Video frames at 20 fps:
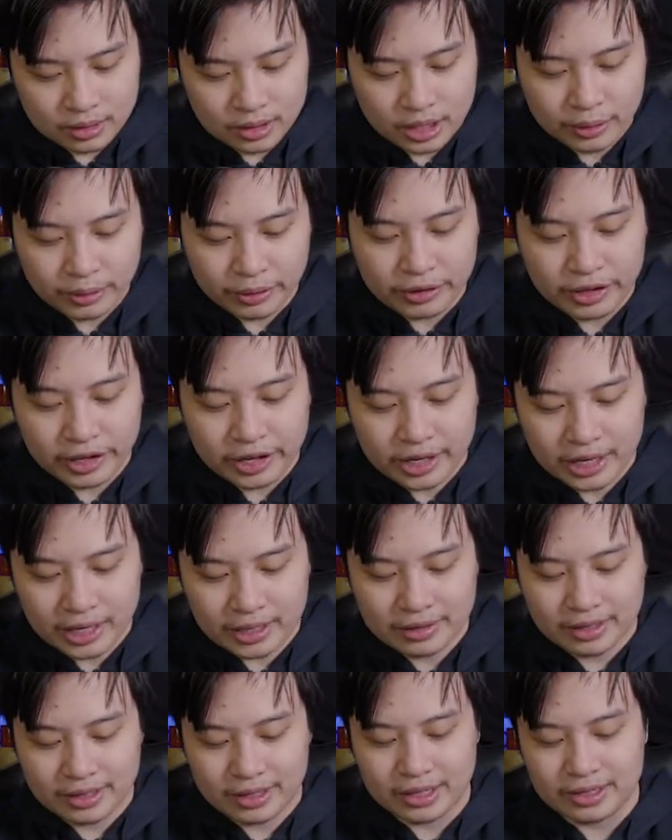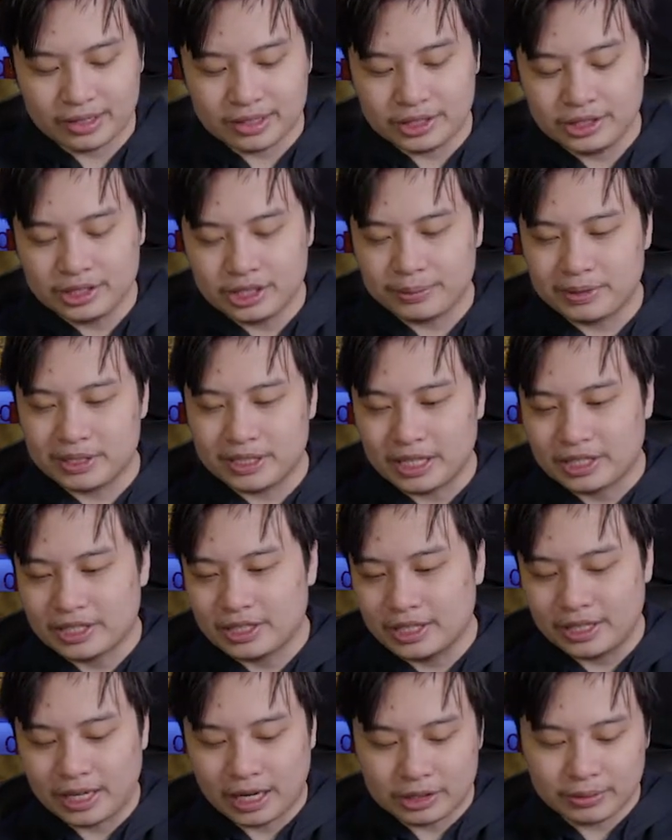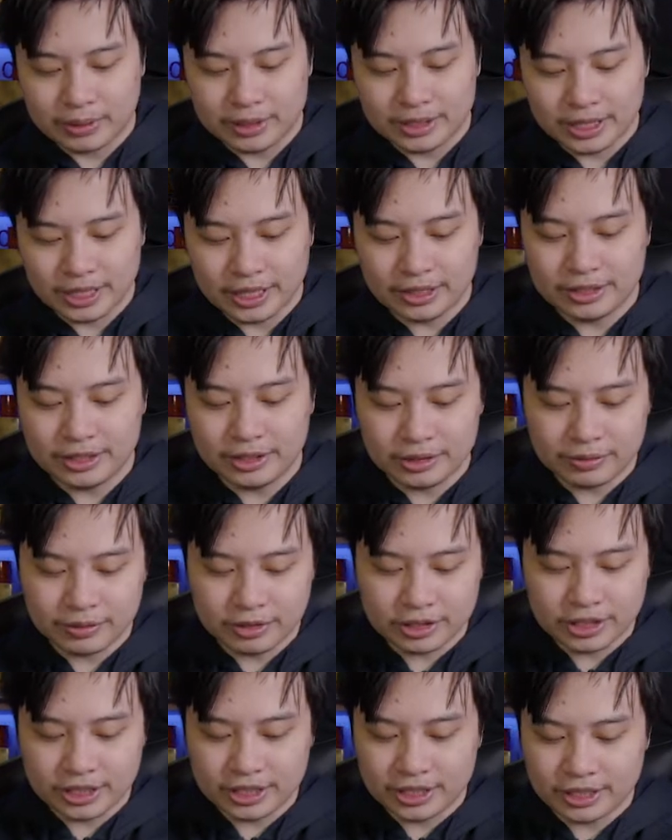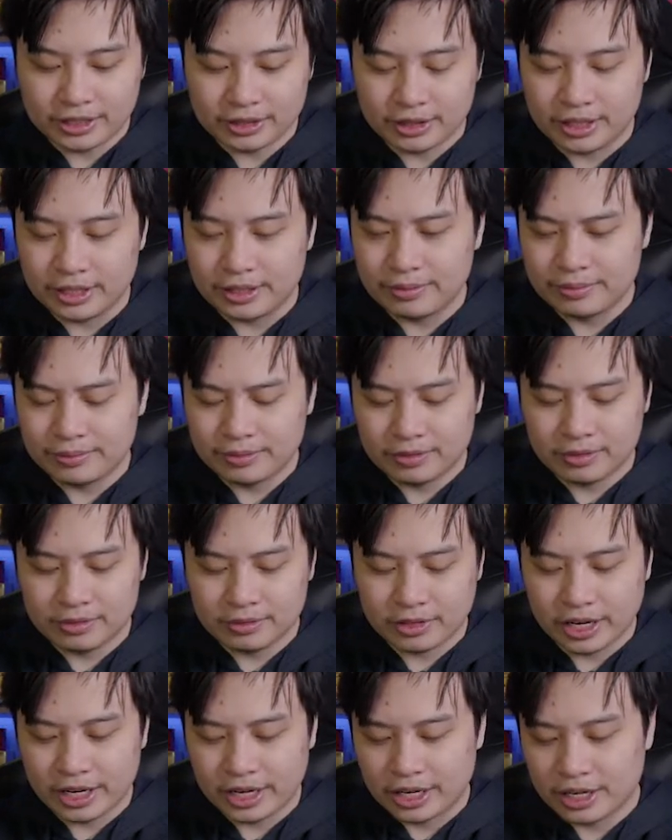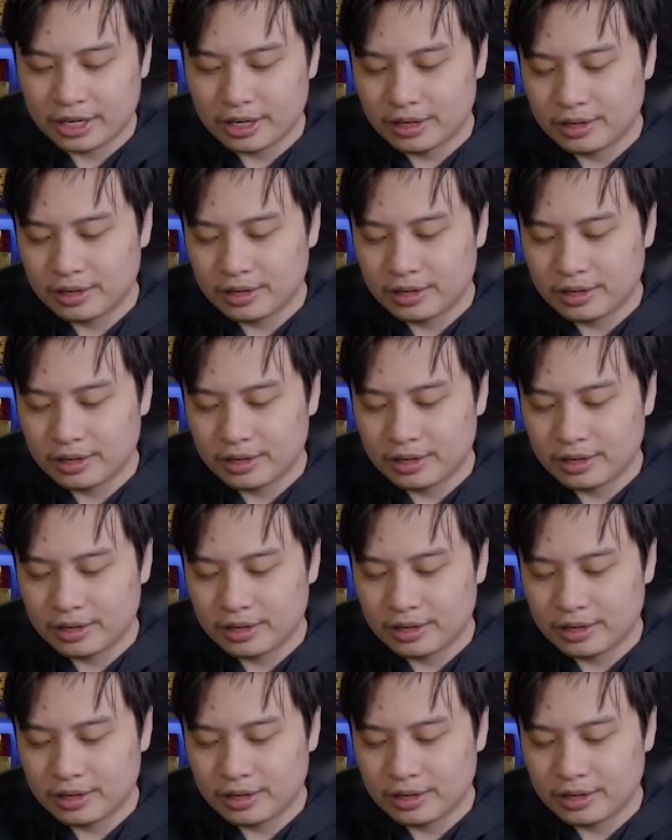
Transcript: No, we only got 2 supers actually. XYZ's Universe is just a rare.